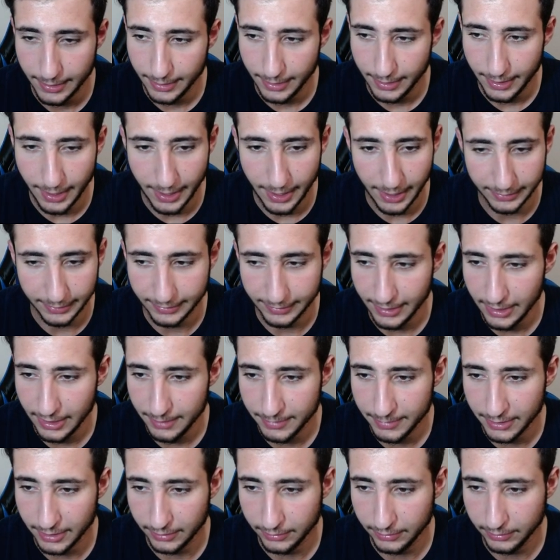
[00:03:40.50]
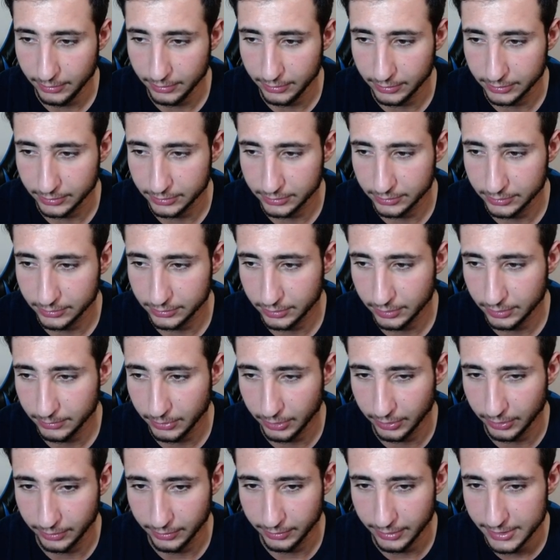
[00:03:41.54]
And, yeah, man, look. Come
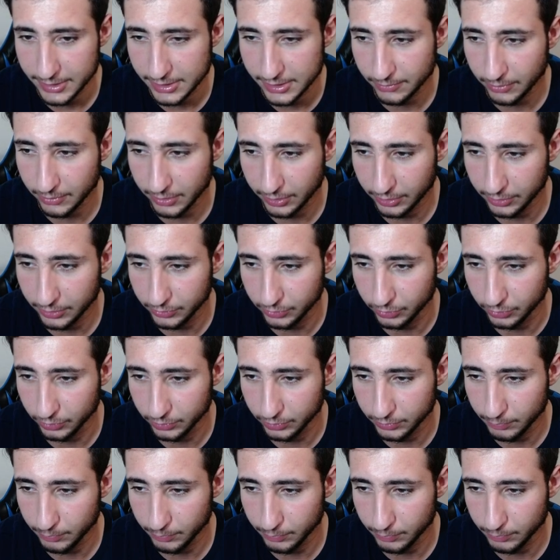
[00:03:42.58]
on. Let's see what they're going to do.